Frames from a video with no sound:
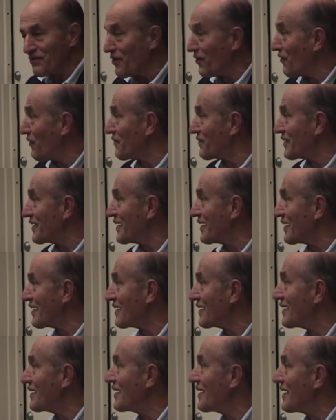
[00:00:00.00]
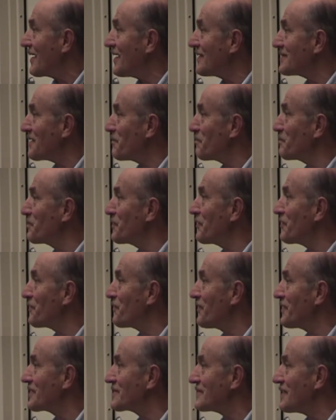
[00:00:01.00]
row over here is a
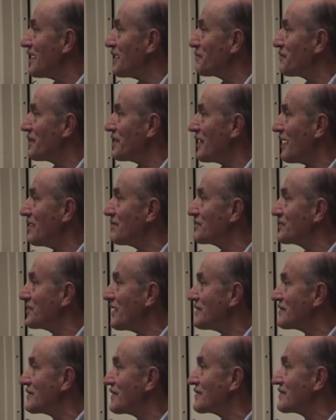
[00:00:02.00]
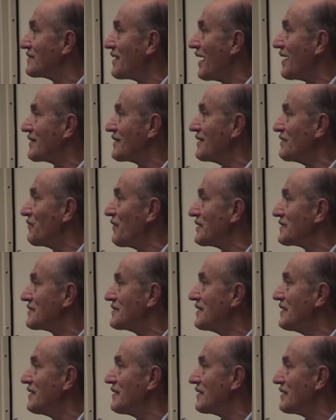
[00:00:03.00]
beautiful example of just exactly
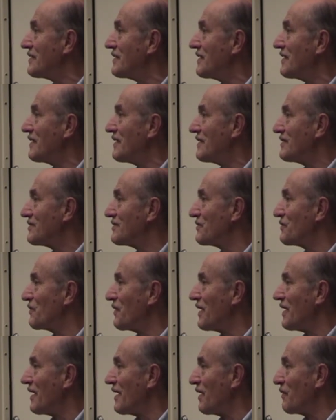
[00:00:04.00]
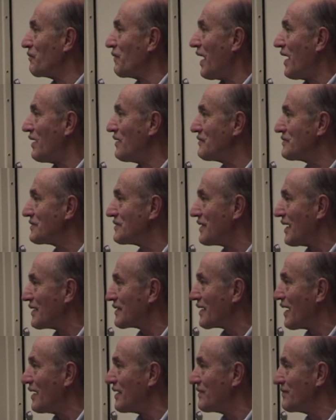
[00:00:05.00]
what's needed to arouse
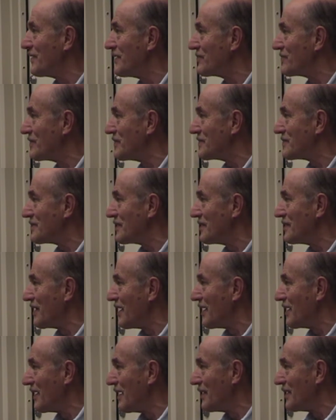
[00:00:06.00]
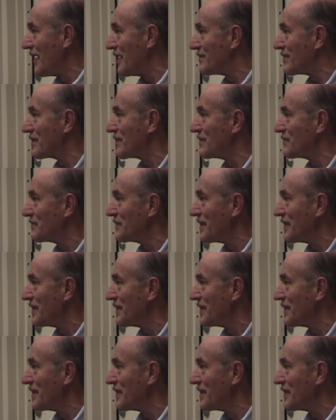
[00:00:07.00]
that kind of interest in an ethical